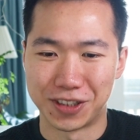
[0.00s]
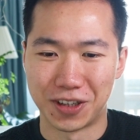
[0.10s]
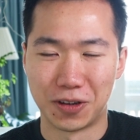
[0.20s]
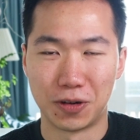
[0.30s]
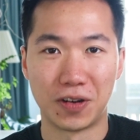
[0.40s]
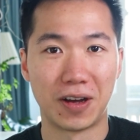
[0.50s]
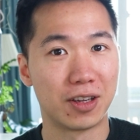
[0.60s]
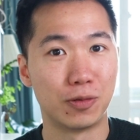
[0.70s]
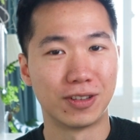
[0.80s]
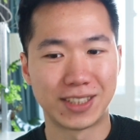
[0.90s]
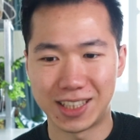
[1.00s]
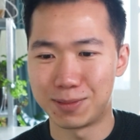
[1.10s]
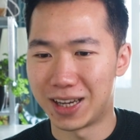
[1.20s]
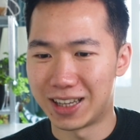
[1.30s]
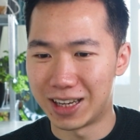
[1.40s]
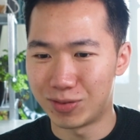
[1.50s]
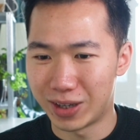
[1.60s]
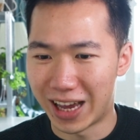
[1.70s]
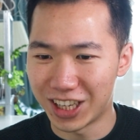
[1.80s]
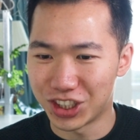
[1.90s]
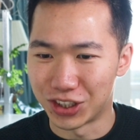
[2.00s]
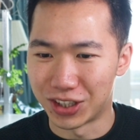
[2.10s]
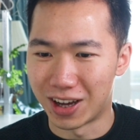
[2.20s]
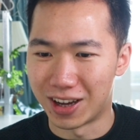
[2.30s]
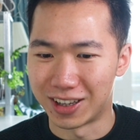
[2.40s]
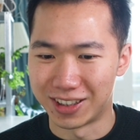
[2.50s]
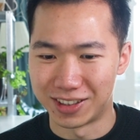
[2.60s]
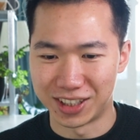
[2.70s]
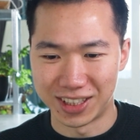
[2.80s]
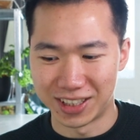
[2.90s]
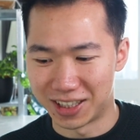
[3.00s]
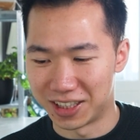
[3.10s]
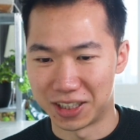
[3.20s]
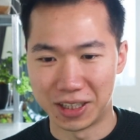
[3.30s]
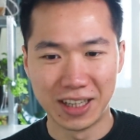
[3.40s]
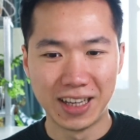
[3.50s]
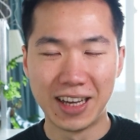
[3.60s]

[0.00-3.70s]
so you will see my live reaction on the